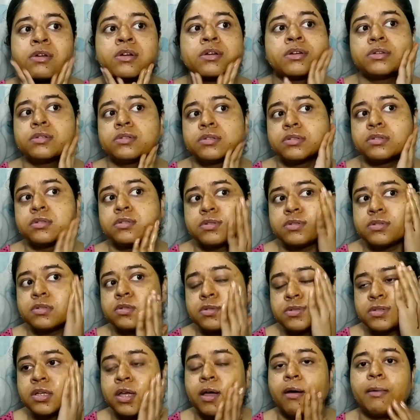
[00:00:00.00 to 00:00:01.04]
need
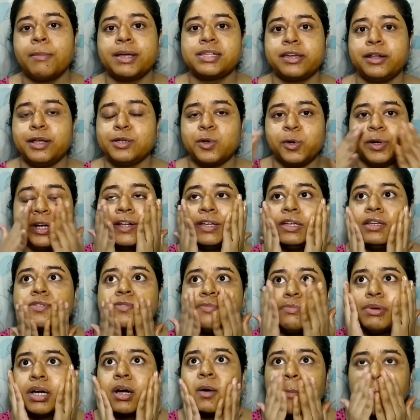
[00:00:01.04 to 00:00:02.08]
exfoliation mostly
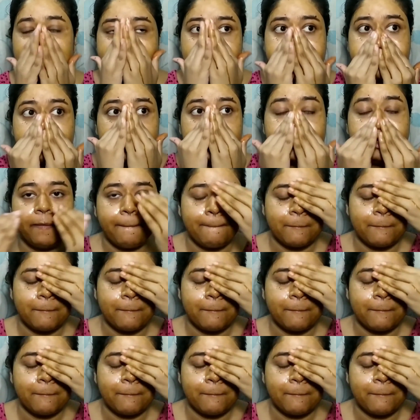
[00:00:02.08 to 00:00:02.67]
around that area.